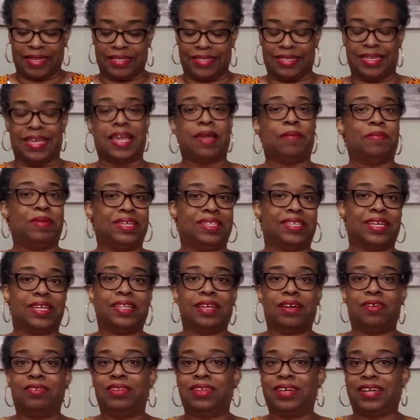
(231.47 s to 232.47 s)
Jammies that
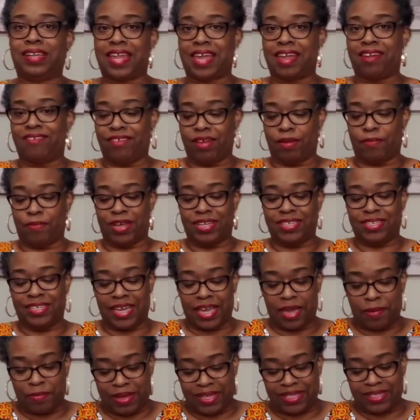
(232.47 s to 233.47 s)
don't look like grandma
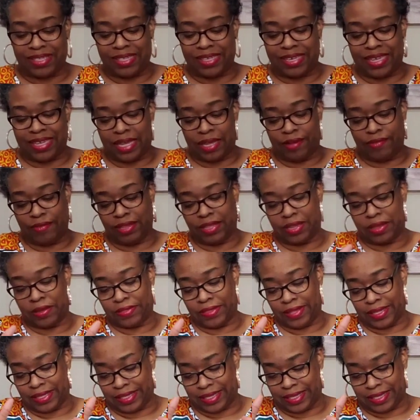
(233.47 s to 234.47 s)
jammies. And even though
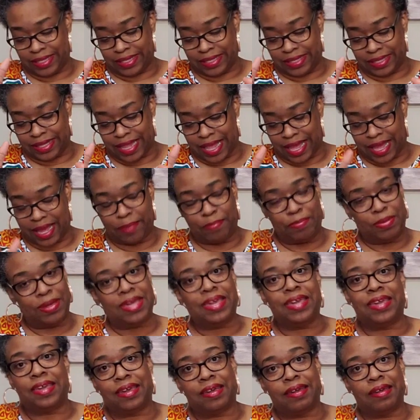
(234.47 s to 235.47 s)
this is like
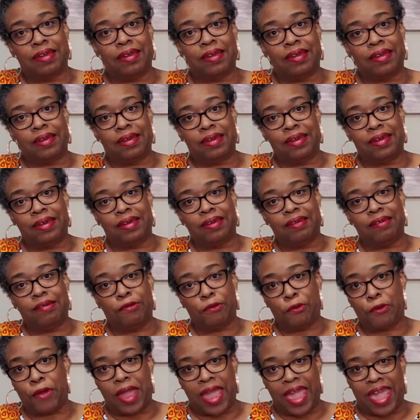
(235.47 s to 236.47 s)
pink and
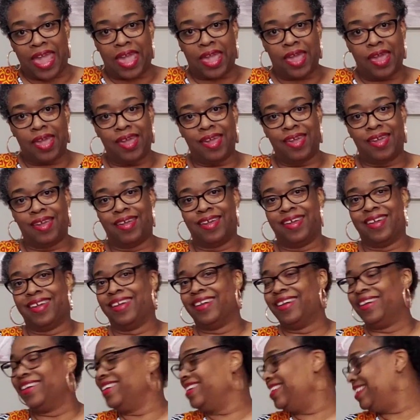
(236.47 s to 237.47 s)
gray
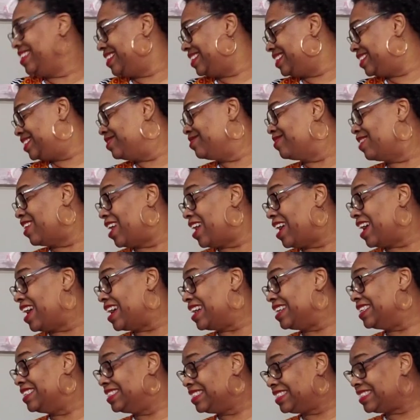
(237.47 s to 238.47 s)

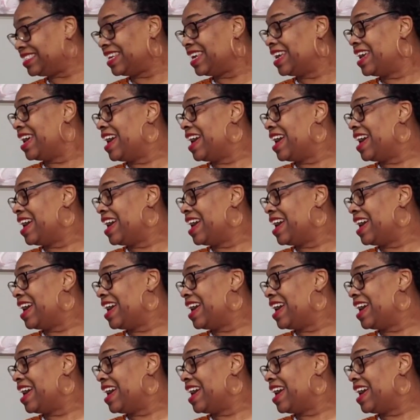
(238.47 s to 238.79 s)
swans,